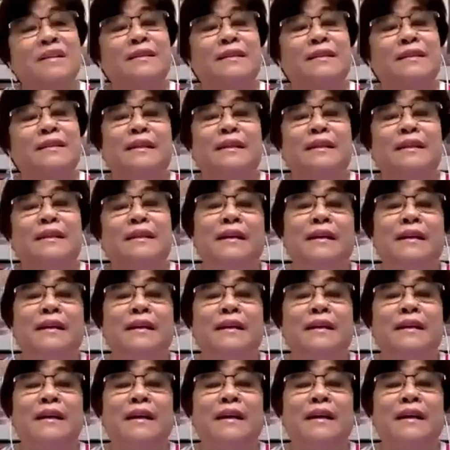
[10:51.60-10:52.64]
of the
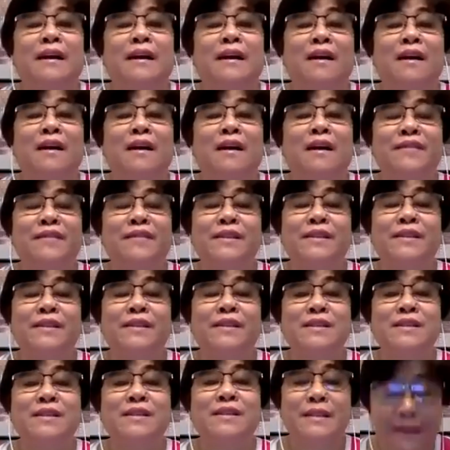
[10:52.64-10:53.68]
church in the
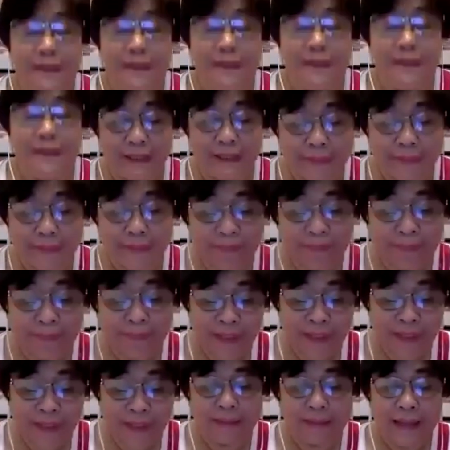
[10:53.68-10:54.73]
world.
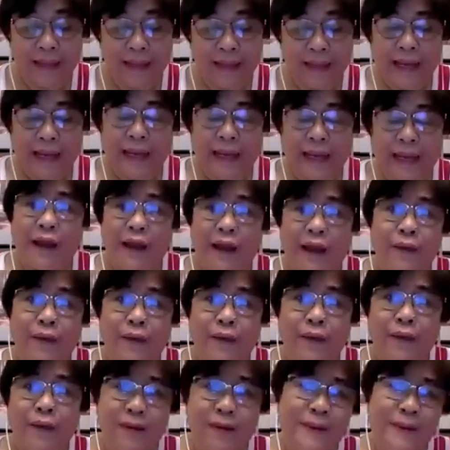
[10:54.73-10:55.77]
Now,
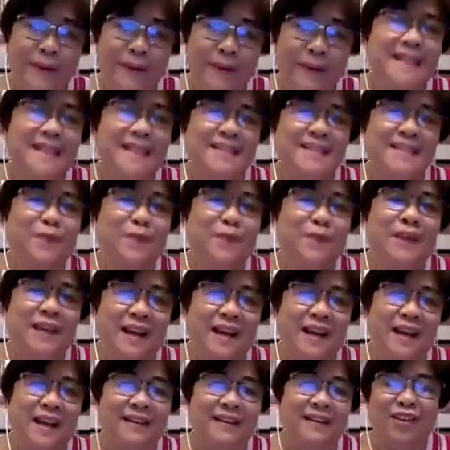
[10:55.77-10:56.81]
since we are
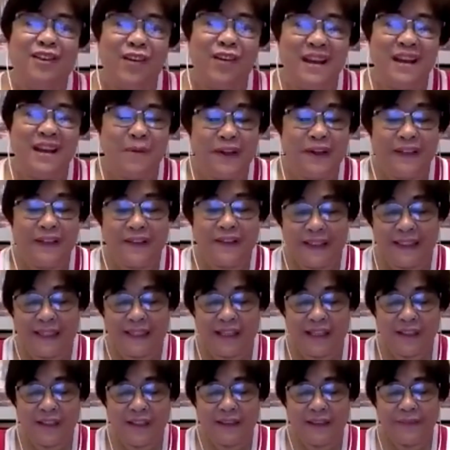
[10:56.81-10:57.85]
talking about
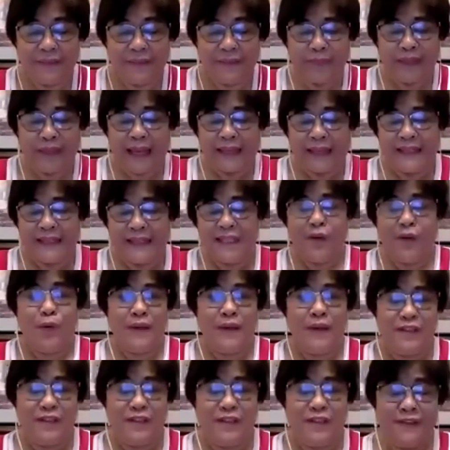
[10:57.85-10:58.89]
accreditation, there's a
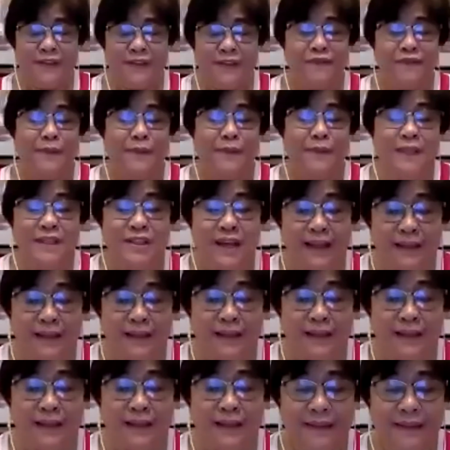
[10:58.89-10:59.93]
question from the chat.
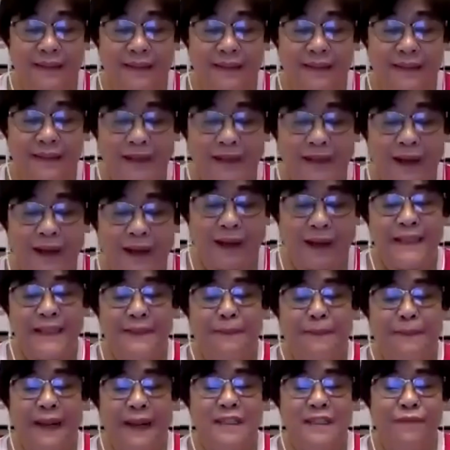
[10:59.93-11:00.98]
What is
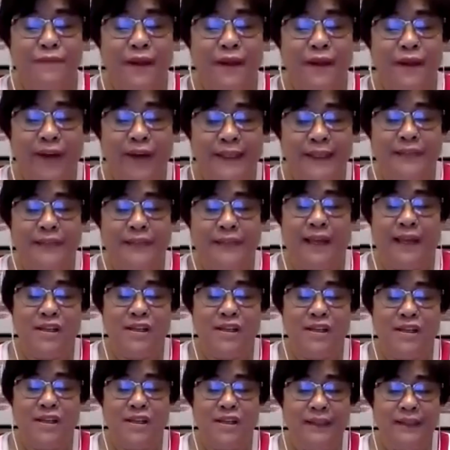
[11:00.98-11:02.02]
place of
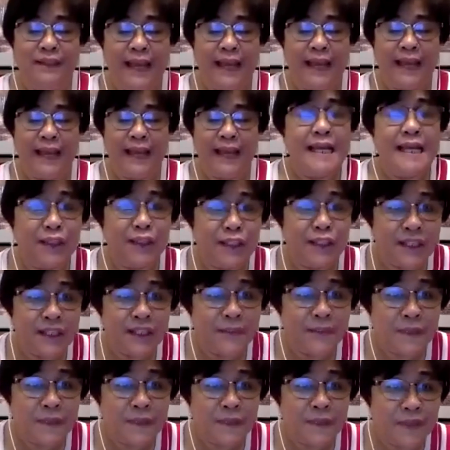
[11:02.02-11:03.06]
accreditation in
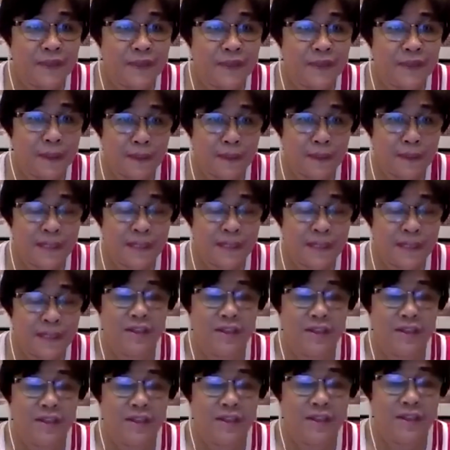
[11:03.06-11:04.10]
terms of the mission
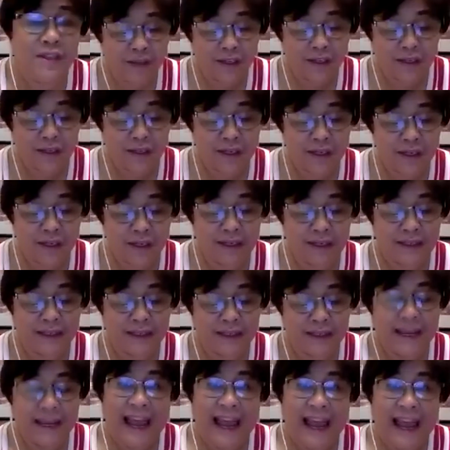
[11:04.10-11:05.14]
of the church?
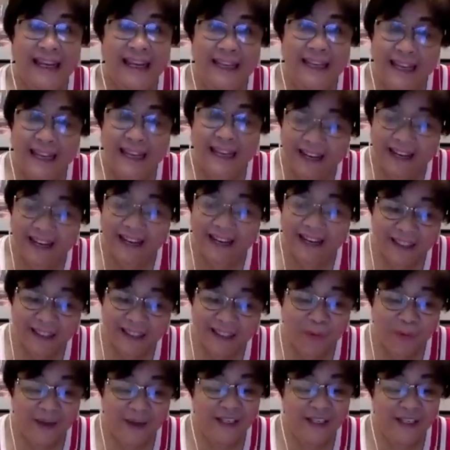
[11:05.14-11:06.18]
And then another
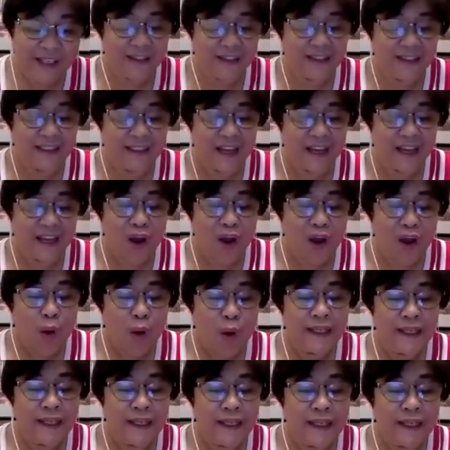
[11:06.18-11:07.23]
question,
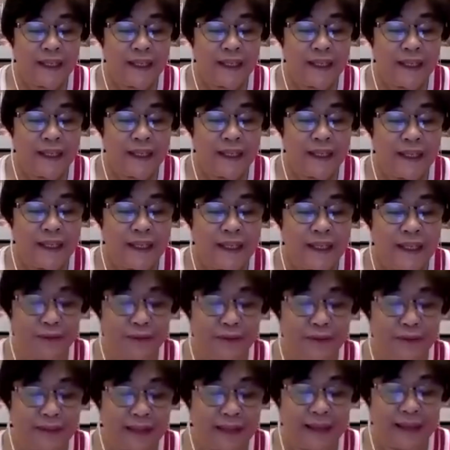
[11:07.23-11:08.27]
would it be helpful to
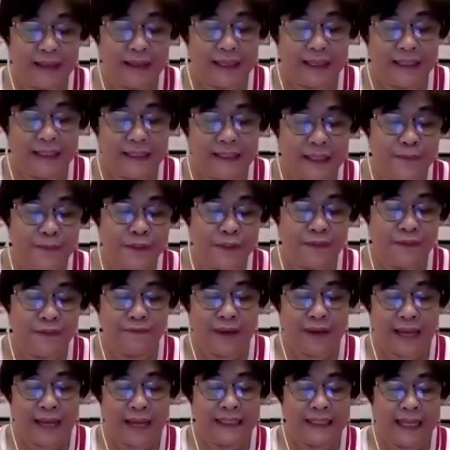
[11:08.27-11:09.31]
think in terms of
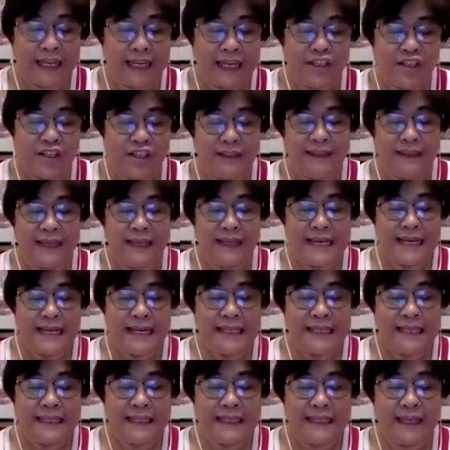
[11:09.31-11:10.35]
validation
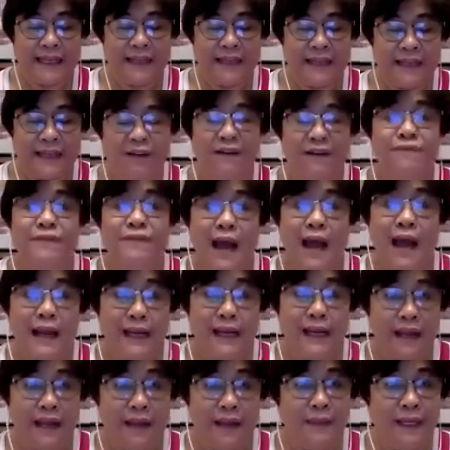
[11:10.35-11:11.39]
instead of
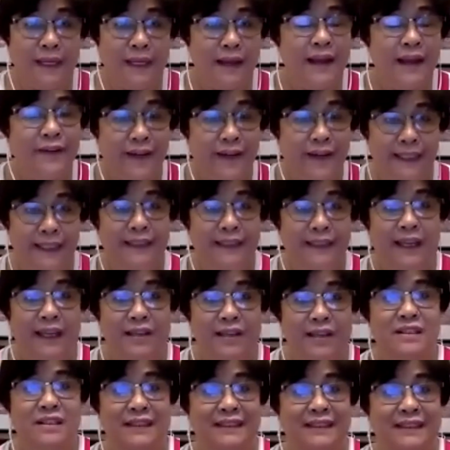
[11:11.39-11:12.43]
academic
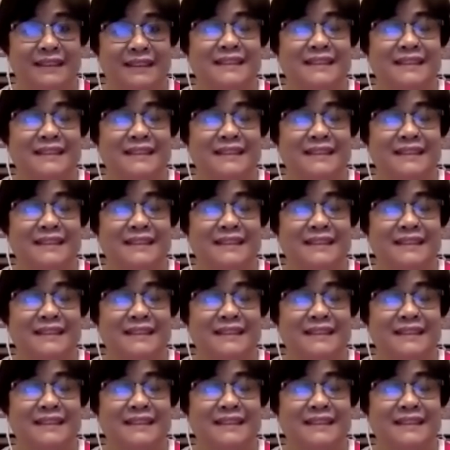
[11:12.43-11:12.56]
accreditation?